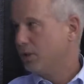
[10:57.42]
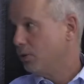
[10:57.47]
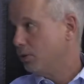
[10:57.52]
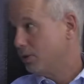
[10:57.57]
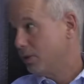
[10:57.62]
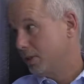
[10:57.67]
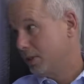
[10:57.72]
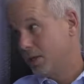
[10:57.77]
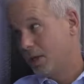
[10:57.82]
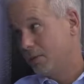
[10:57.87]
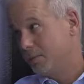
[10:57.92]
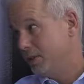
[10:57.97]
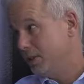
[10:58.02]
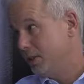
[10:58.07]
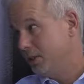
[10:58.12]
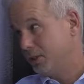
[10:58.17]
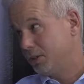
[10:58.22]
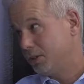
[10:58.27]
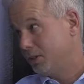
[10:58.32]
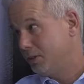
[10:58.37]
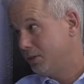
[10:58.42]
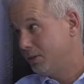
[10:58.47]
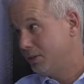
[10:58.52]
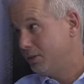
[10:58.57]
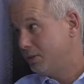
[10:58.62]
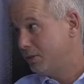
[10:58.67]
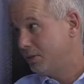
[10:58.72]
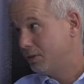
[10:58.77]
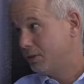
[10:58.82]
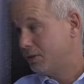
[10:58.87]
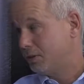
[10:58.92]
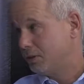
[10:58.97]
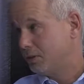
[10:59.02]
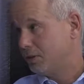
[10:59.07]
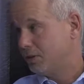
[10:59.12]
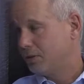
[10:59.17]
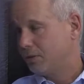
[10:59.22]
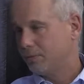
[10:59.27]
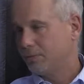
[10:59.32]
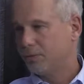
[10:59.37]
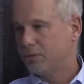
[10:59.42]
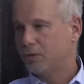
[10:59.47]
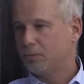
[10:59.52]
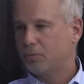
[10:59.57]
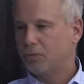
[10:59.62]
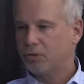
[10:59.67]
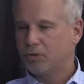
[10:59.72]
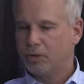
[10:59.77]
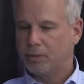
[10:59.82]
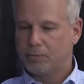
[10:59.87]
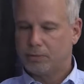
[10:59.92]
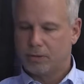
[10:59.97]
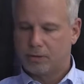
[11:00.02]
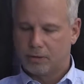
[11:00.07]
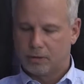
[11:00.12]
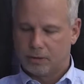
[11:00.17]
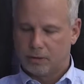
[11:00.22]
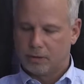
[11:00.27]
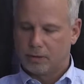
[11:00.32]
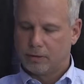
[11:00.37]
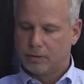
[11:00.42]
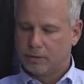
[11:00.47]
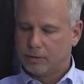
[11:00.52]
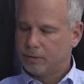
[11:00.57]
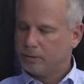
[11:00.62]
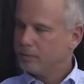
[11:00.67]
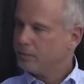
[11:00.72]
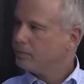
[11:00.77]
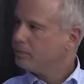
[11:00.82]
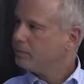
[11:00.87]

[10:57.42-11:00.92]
local great accommodations. Mm-hmm. There's trips. um, there's